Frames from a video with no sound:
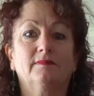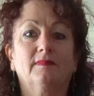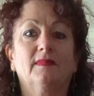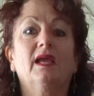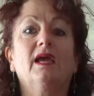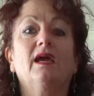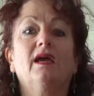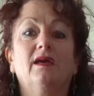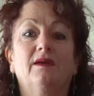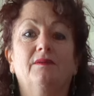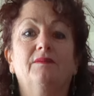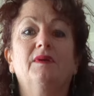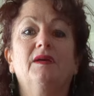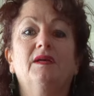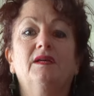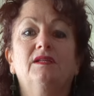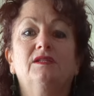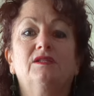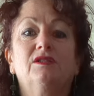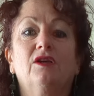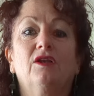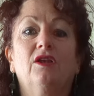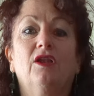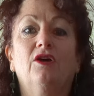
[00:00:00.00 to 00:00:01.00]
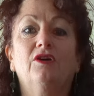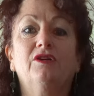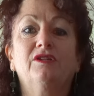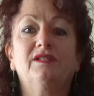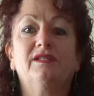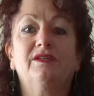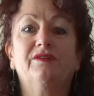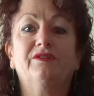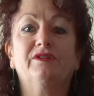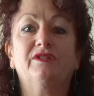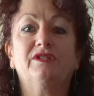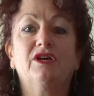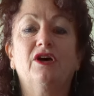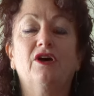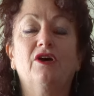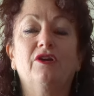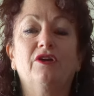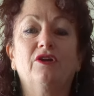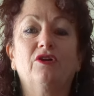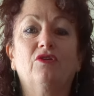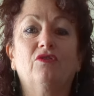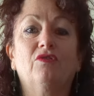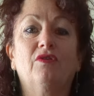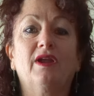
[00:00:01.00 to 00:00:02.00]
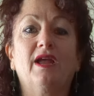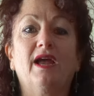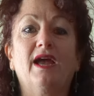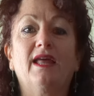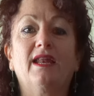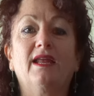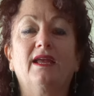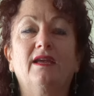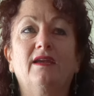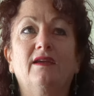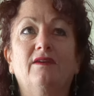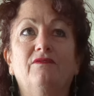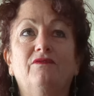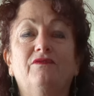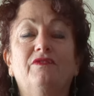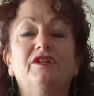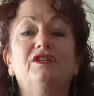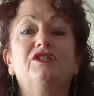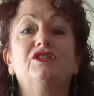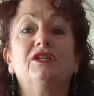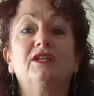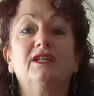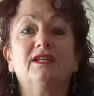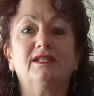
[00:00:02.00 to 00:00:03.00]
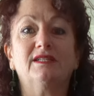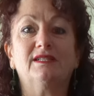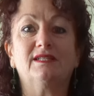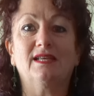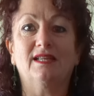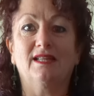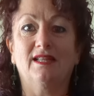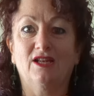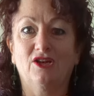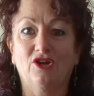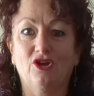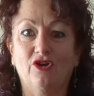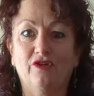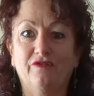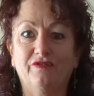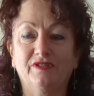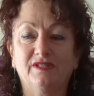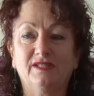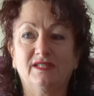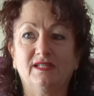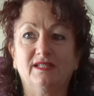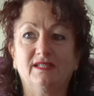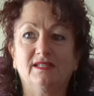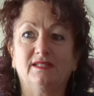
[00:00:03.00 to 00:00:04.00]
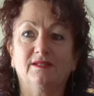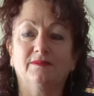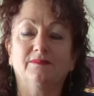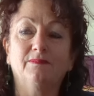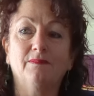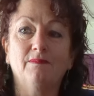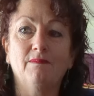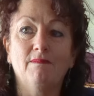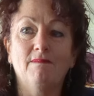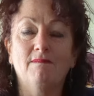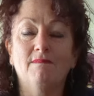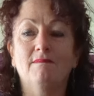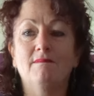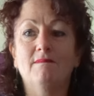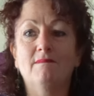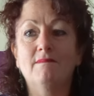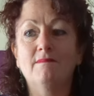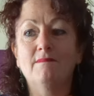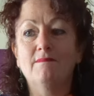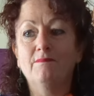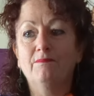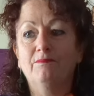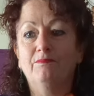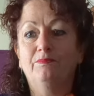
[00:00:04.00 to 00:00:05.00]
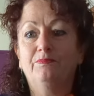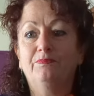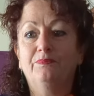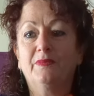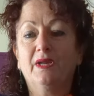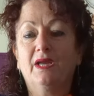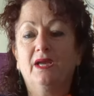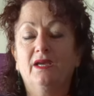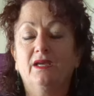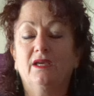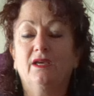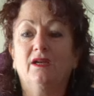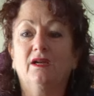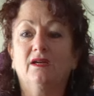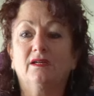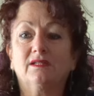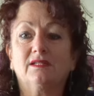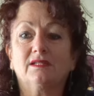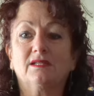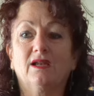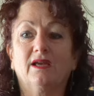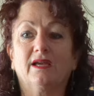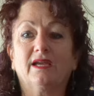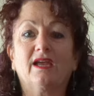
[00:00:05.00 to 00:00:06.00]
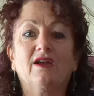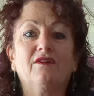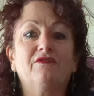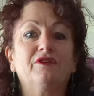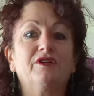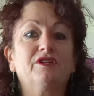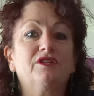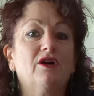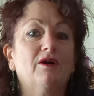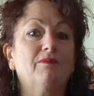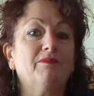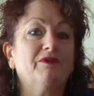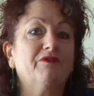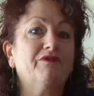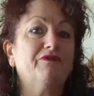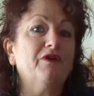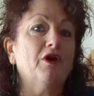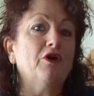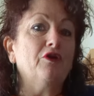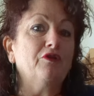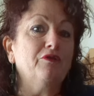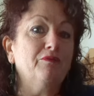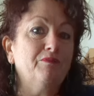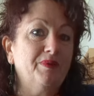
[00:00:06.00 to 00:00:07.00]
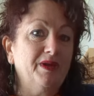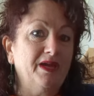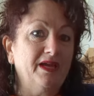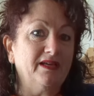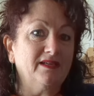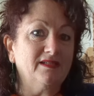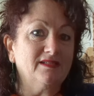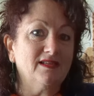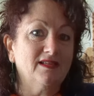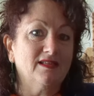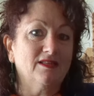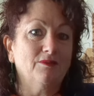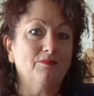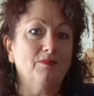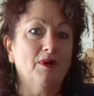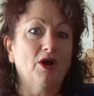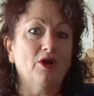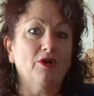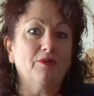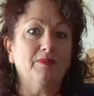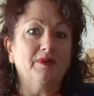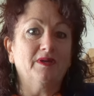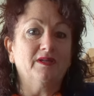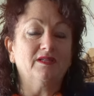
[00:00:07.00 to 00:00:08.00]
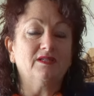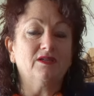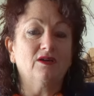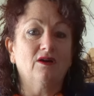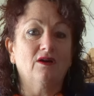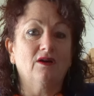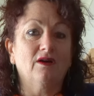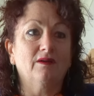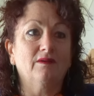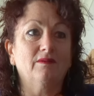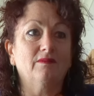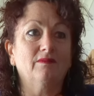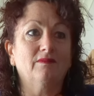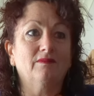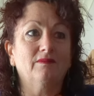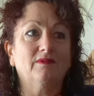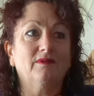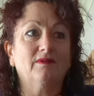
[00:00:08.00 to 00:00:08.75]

Yeah, so low serotonin creating vigilance in the nervous system. It's like every time the phone pings at the moment, I